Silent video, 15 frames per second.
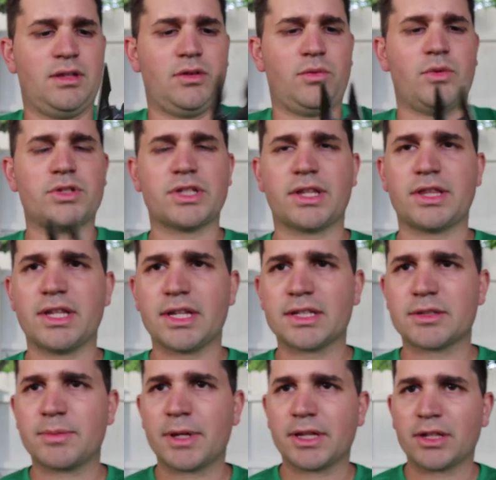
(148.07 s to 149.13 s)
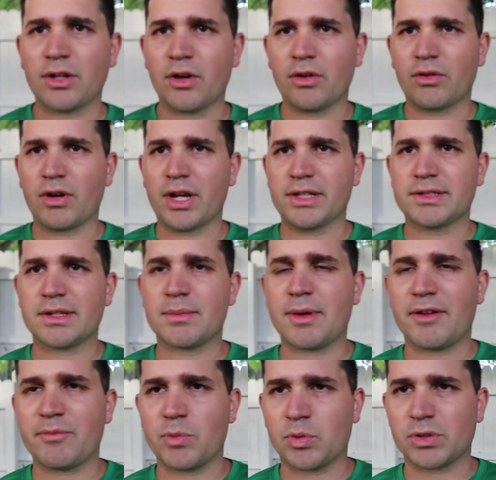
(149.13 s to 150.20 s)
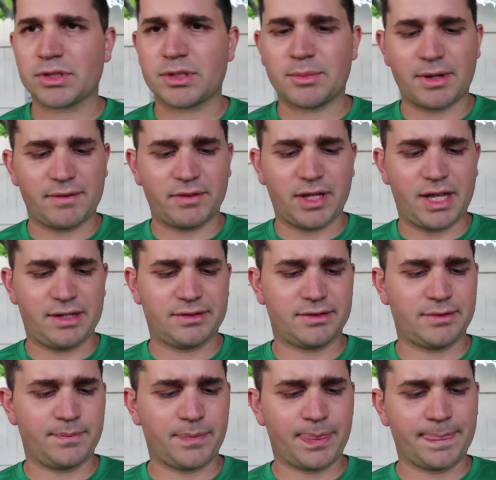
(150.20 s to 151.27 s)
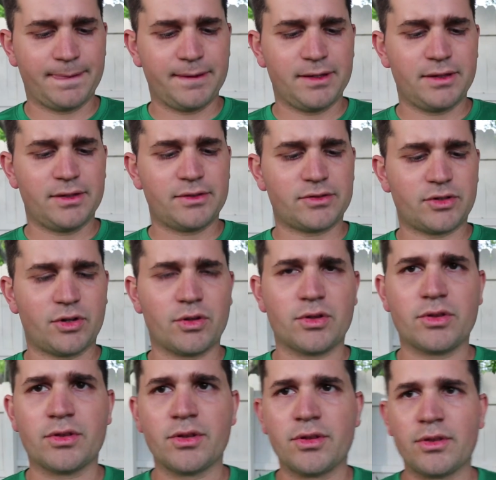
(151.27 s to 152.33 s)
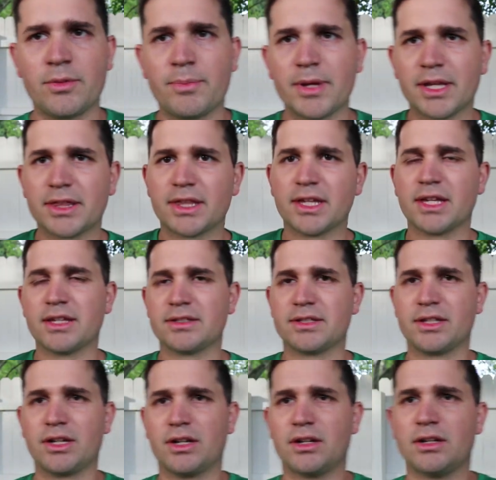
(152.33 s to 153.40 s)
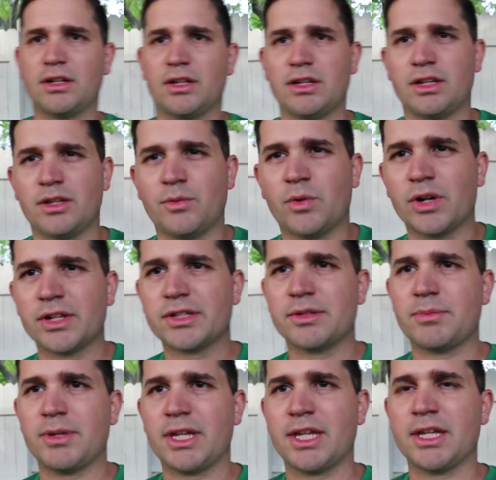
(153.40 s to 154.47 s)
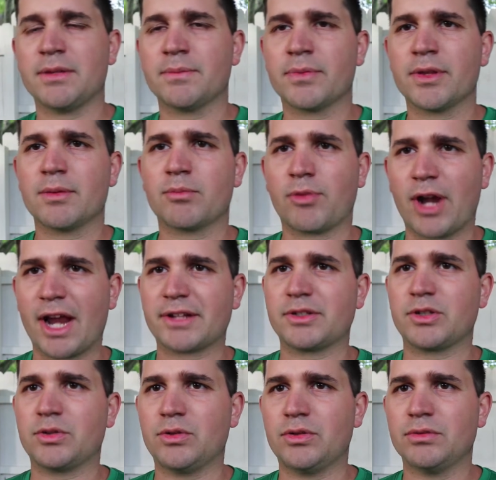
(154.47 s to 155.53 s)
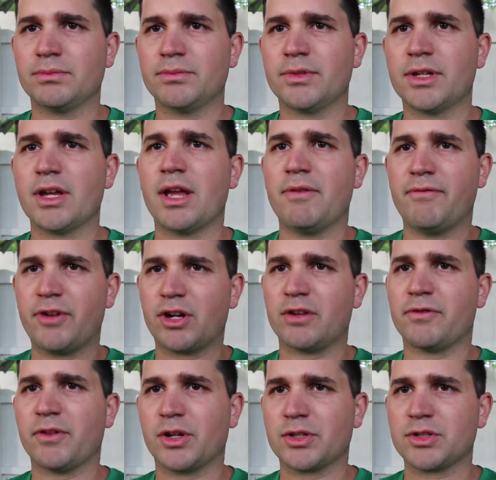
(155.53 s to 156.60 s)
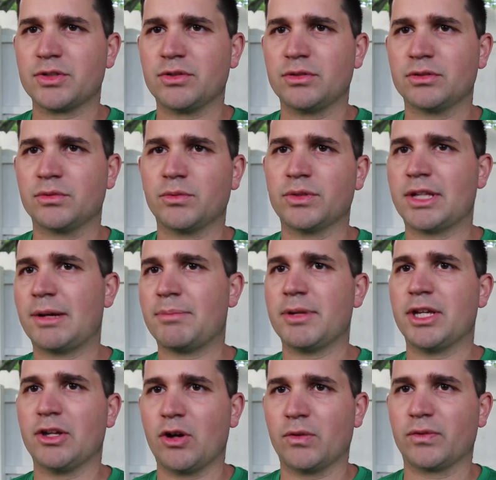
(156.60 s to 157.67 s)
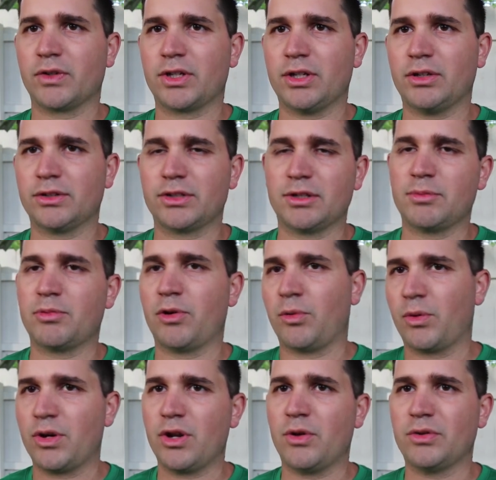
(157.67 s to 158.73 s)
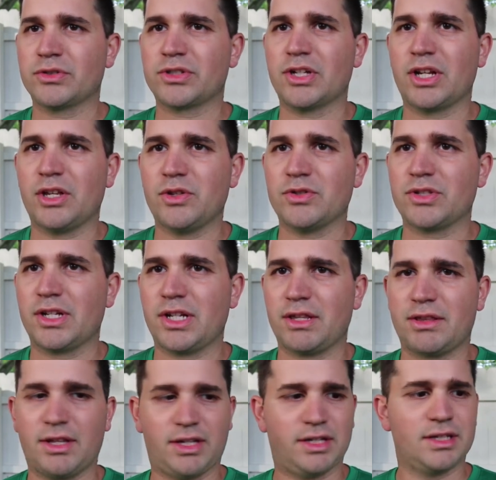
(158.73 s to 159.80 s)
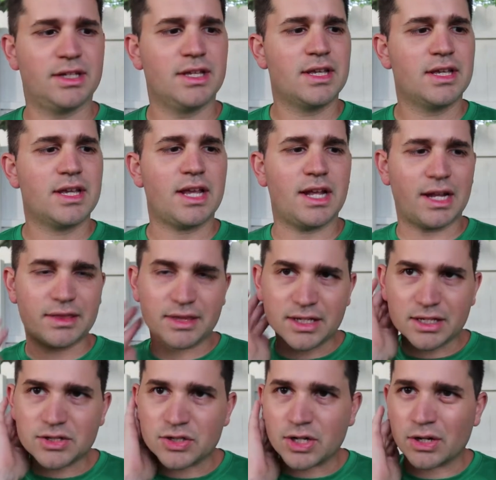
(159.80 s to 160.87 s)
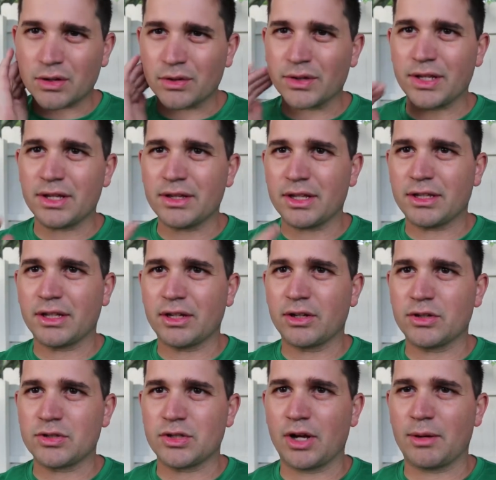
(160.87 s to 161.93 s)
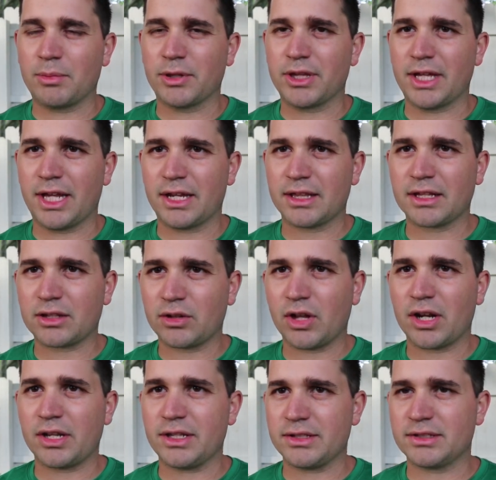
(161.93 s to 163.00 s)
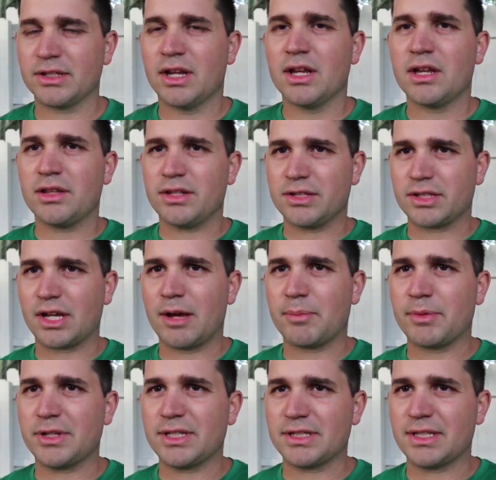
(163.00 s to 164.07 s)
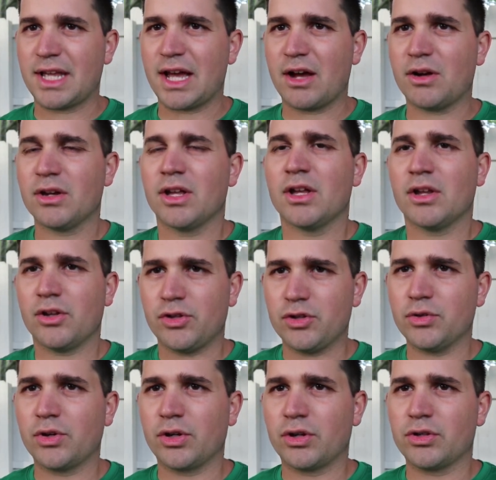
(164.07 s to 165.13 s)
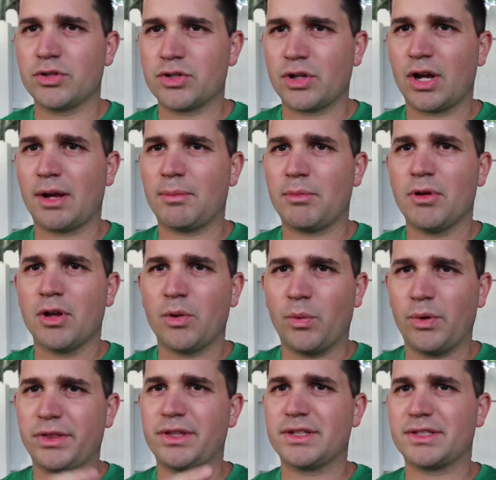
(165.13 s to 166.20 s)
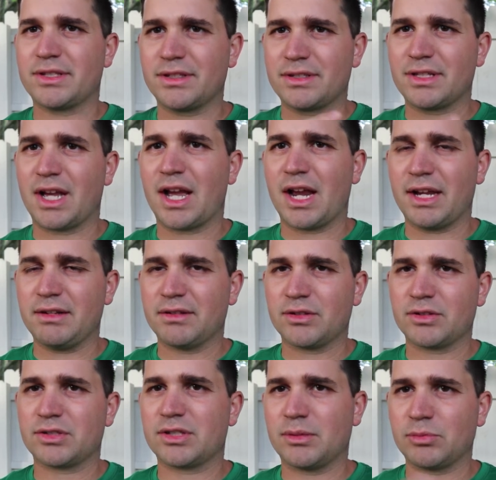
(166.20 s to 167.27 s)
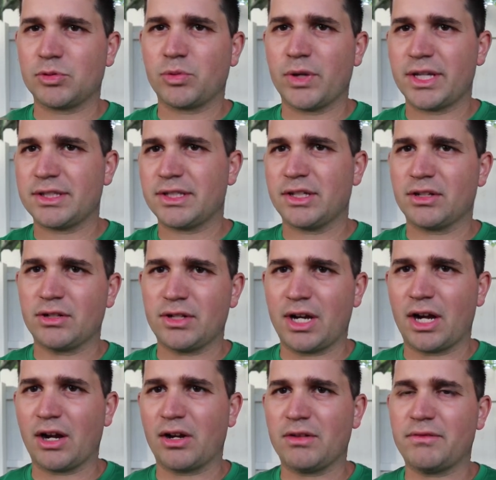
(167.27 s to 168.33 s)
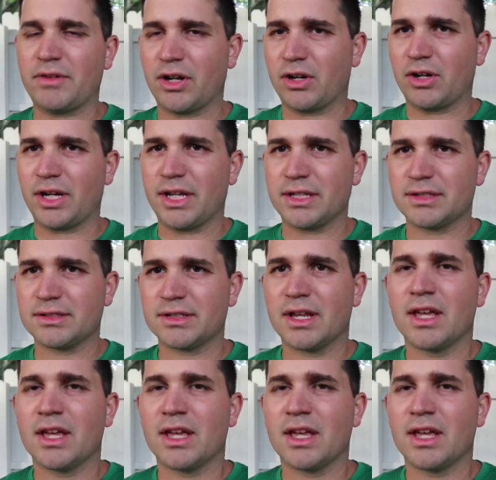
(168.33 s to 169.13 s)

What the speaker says: which I think is about the going rate. Some have more, some have less. So the big thing is here, you want it to be practical and very functional without being overkill to the point where no one's going to use anything. And I think in general they did a good job with that. I think a lot of these companies now do a good job with this design. There's some tweaks here and there and variants,